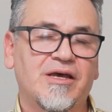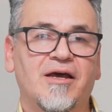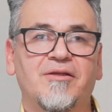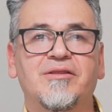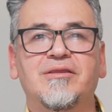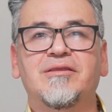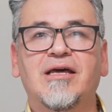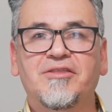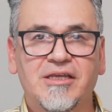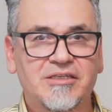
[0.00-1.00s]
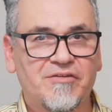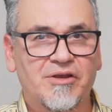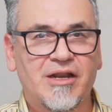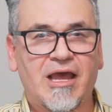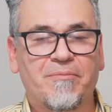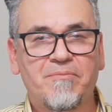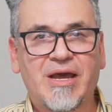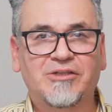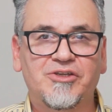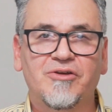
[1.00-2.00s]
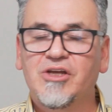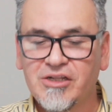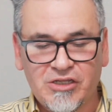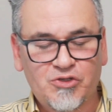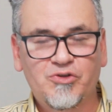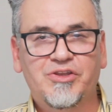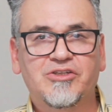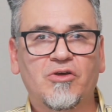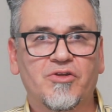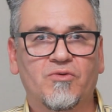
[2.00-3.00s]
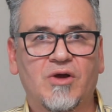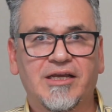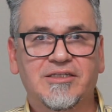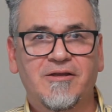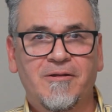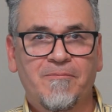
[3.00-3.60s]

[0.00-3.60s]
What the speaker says: that nothing is ever going to happen bad to you. The truth is otherwise.